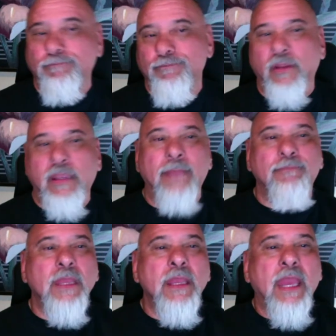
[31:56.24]
okay?
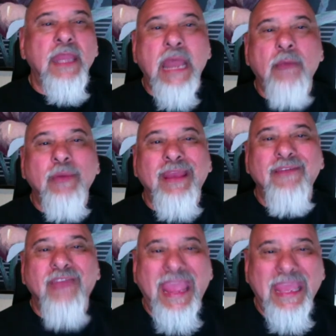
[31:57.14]
And now we have
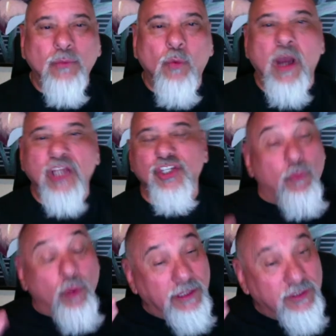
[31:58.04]
hand
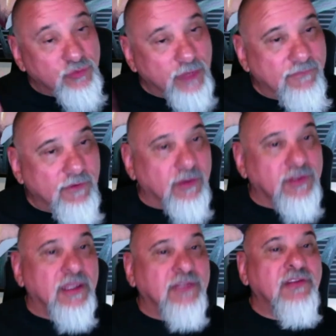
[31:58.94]
washing. Here's what I've noticed.
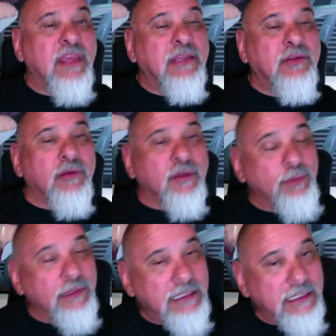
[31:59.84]
It's taken to a
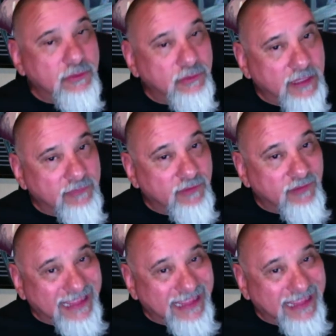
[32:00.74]
completely new level of like